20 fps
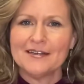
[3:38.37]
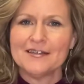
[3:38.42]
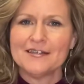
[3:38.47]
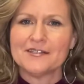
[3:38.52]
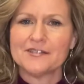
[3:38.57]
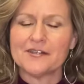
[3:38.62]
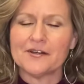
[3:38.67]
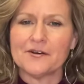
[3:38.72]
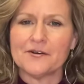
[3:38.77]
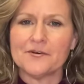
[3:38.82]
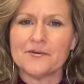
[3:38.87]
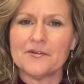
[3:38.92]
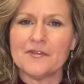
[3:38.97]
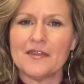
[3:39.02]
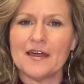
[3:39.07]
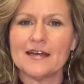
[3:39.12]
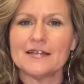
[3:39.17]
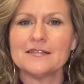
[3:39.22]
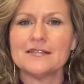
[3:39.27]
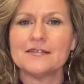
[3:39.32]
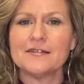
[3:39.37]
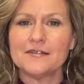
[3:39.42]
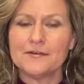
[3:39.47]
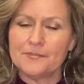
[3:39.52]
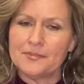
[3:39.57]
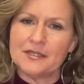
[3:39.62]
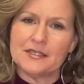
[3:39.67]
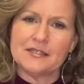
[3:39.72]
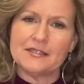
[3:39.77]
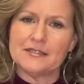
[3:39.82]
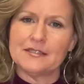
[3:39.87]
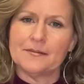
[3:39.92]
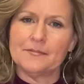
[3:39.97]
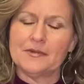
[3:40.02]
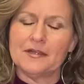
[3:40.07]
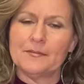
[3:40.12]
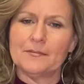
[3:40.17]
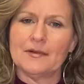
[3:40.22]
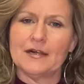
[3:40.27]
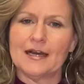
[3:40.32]
So that's their big
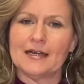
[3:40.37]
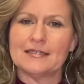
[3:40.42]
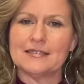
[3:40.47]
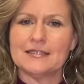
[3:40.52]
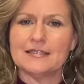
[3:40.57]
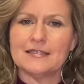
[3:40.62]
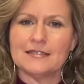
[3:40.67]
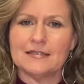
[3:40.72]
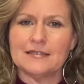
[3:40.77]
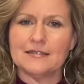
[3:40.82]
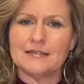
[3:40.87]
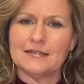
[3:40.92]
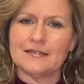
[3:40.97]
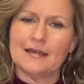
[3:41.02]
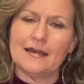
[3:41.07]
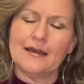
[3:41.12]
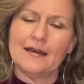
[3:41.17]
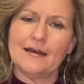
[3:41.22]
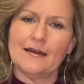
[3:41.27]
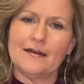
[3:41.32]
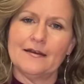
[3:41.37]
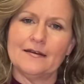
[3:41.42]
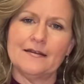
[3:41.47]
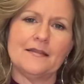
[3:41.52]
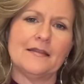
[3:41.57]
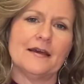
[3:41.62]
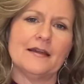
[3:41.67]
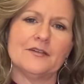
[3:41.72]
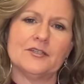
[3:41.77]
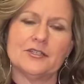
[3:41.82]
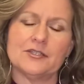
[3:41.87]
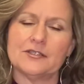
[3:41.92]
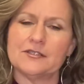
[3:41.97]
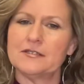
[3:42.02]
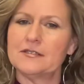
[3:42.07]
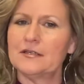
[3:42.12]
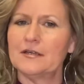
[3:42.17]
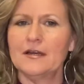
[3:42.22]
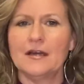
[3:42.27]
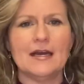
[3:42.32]
stumbling block, distance and then
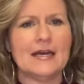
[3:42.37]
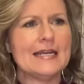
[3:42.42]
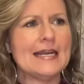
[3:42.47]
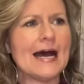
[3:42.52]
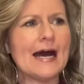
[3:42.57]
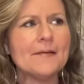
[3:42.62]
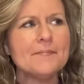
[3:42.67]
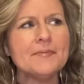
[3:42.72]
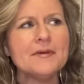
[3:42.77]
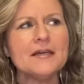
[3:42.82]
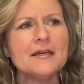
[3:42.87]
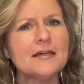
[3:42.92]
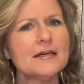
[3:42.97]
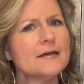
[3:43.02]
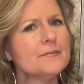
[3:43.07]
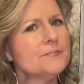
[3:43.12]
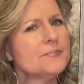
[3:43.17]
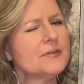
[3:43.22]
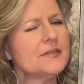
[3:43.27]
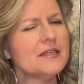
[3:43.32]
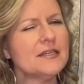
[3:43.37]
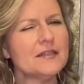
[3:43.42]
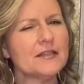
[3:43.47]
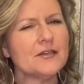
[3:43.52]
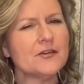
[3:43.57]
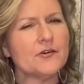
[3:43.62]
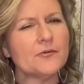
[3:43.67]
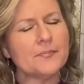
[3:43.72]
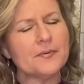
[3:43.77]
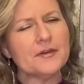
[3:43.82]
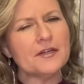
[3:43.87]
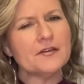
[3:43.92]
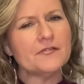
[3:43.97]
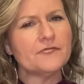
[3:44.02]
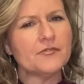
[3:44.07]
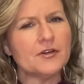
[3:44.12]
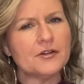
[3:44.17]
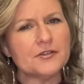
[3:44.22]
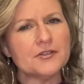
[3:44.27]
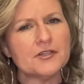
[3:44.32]
just not being completely open and
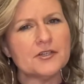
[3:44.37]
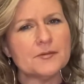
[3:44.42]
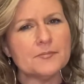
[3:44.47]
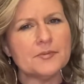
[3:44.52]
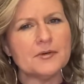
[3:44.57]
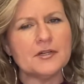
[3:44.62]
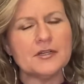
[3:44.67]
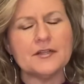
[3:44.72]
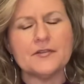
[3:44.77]
vulnerable.